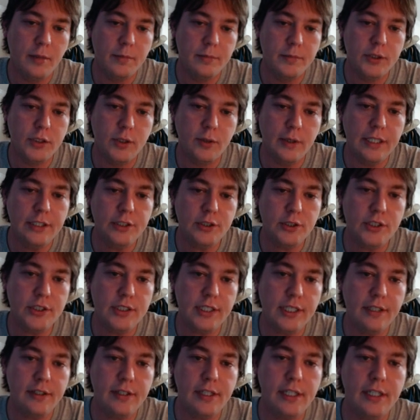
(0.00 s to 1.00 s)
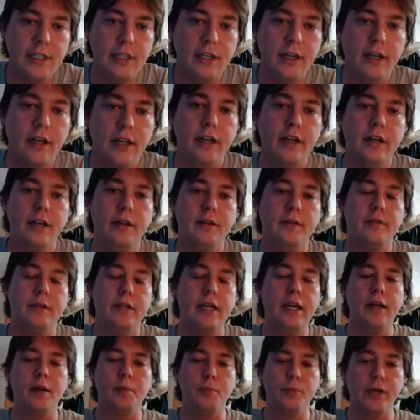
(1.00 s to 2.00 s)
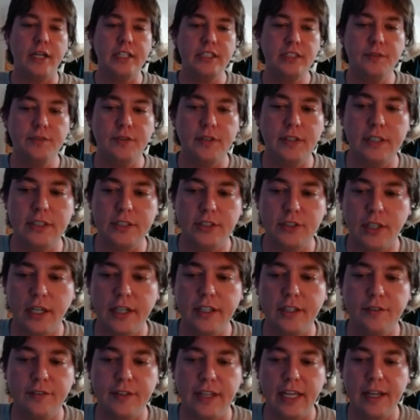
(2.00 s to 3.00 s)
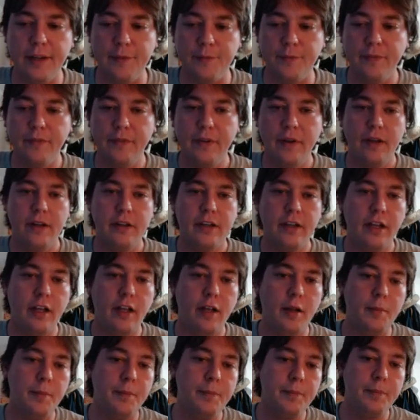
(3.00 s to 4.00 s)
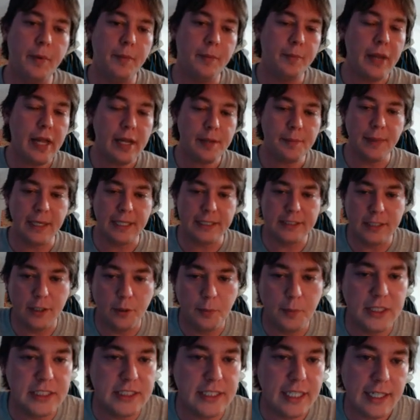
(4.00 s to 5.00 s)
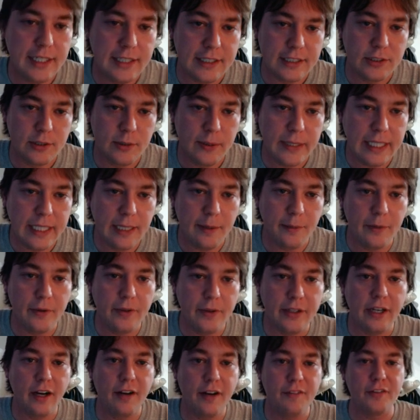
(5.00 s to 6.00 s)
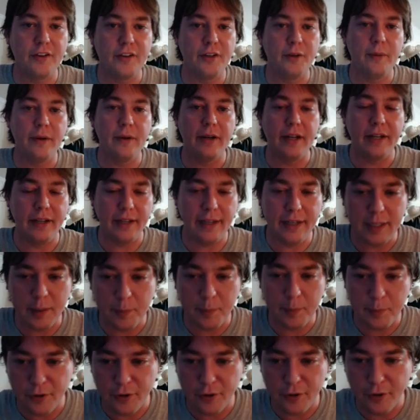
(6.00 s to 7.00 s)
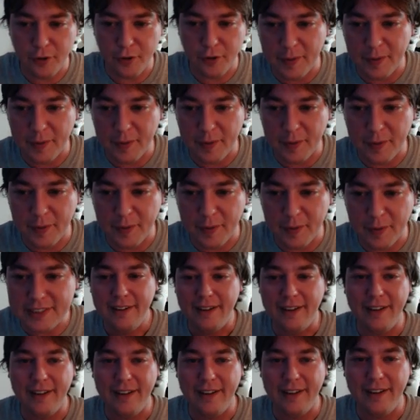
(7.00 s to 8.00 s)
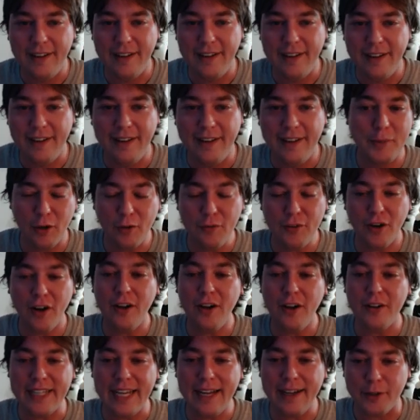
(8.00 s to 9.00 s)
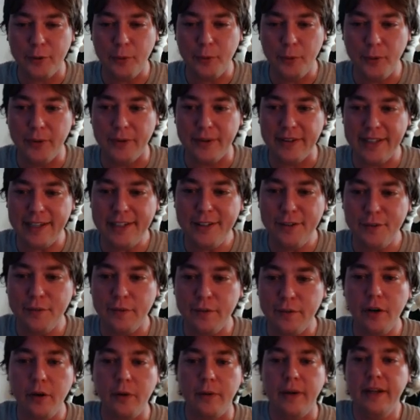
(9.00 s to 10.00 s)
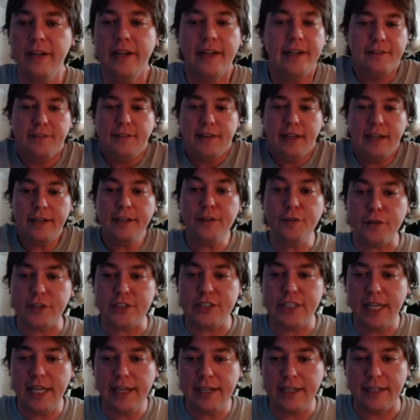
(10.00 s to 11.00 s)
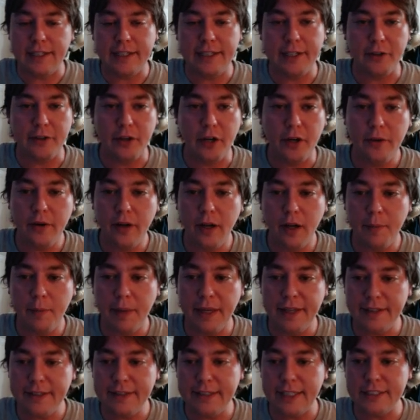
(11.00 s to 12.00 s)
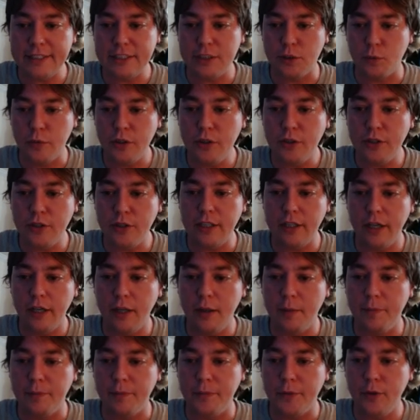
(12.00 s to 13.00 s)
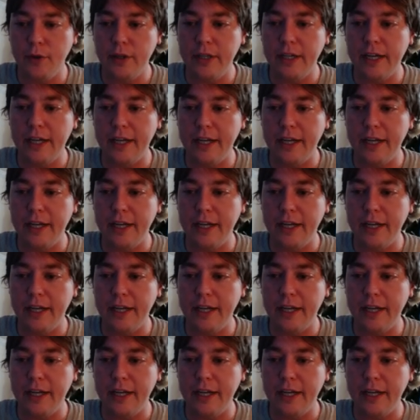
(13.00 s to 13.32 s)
So interestingly, impressively instructive game. But black makes no mistake, so I can't really offer you any improvement. Overall, yeah, cool. Thank you. No, thank you for sending it, Kiro. I think that's a really good.